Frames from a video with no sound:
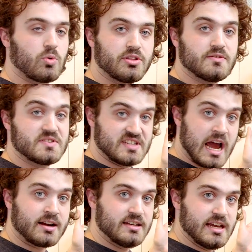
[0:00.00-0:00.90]
worth of
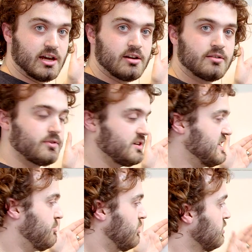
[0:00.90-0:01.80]
stock data, for
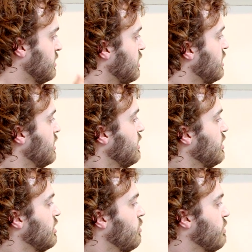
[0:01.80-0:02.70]
example,
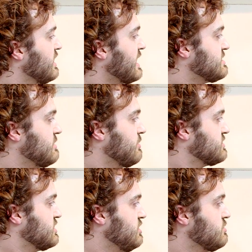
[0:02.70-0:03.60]
we'd like to be able
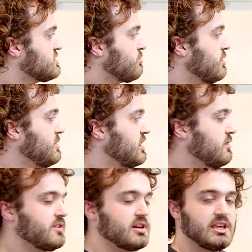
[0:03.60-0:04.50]
to use a
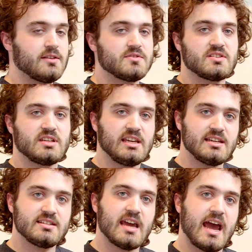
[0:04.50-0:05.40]
primitive that gives us
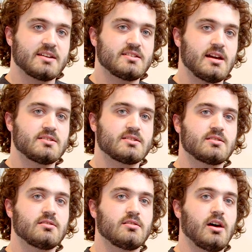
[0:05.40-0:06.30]
easy
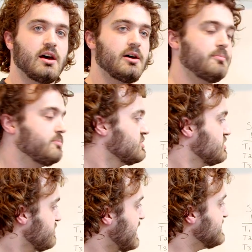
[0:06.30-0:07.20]
access
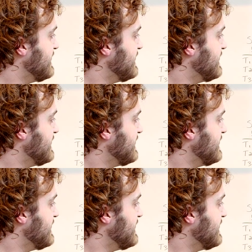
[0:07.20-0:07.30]
to that